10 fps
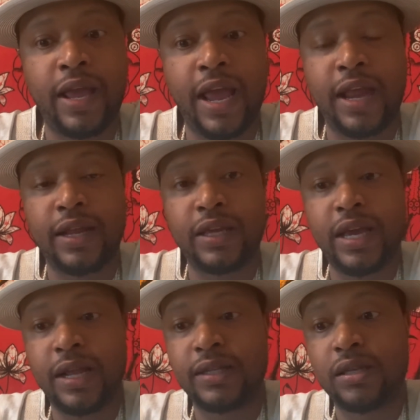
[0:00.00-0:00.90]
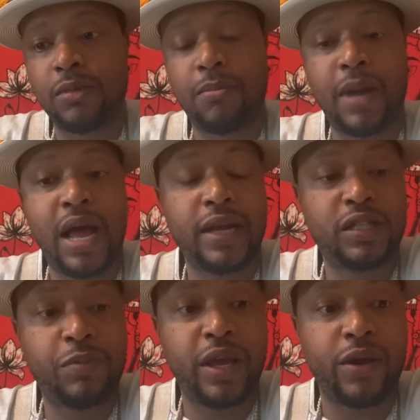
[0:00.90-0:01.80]
And again, some of my
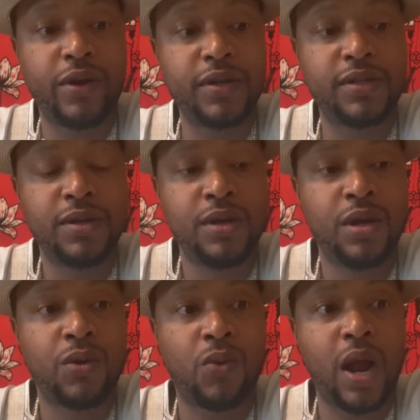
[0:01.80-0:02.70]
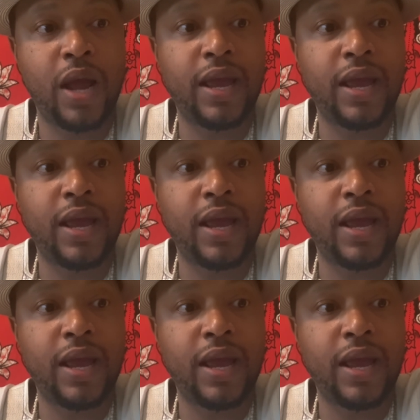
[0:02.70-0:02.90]
experience, right?